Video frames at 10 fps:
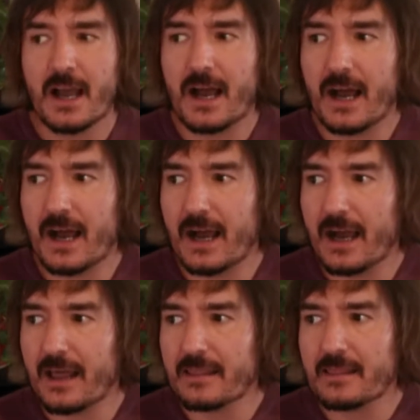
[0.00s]

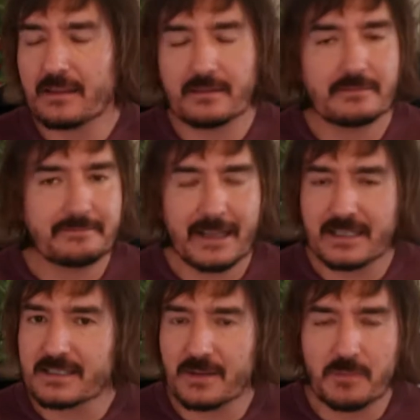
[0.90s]
Then
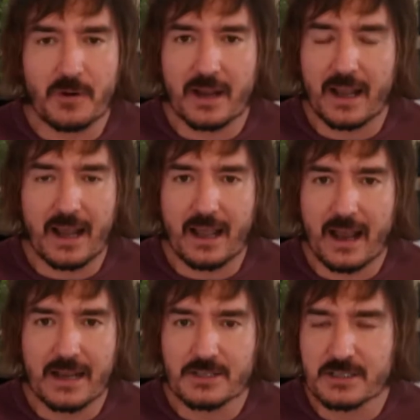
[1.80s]
at some point,
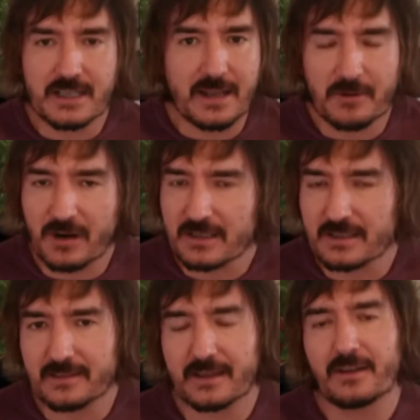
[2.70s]
I just came across and I
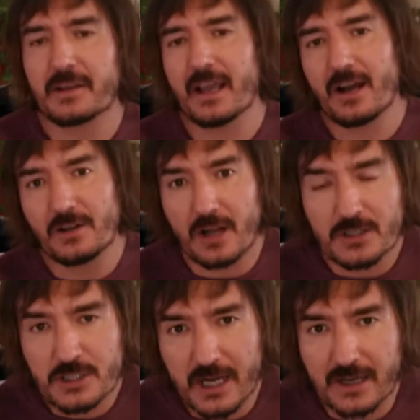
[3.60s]
was like, okay,
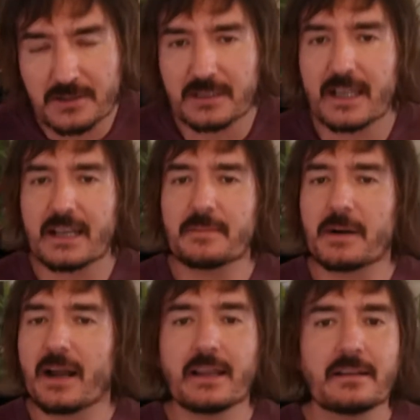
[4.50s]
I'll check out Delaney and
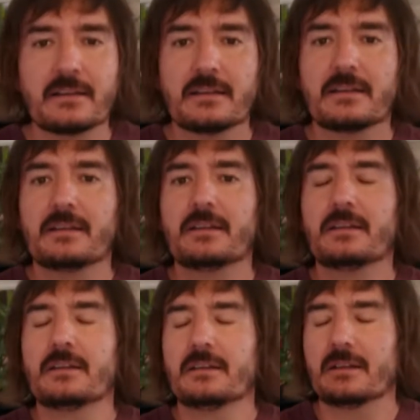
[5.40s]
Bonnie.
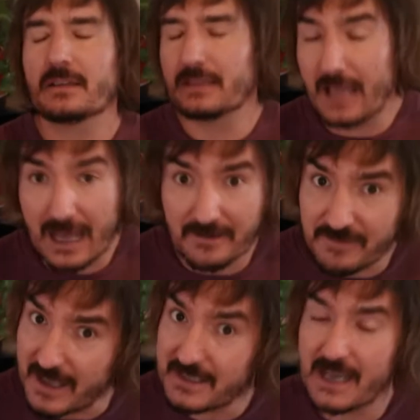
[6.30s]
A lot of
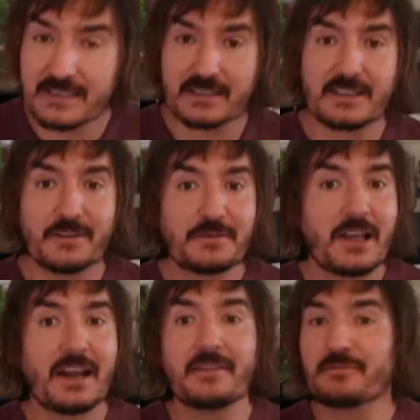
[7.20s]
fantastic stuff, a
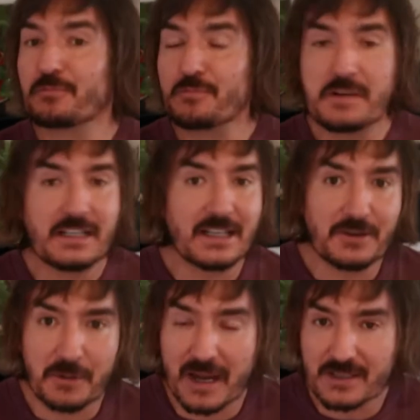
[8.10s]
lot of really
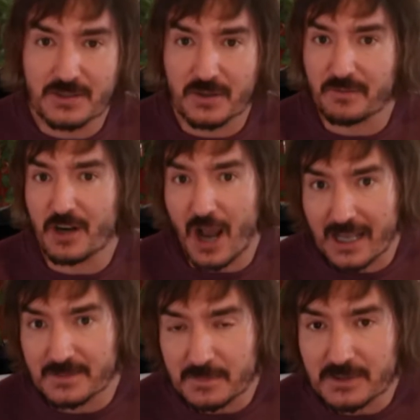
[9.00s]
great sort of
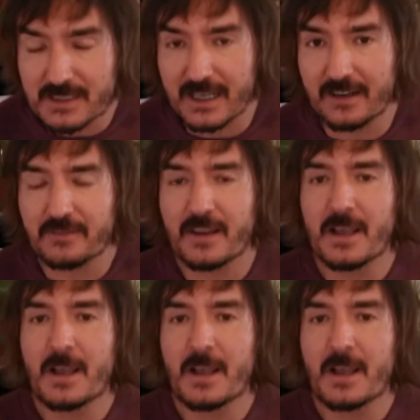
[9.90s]
gospel stuff.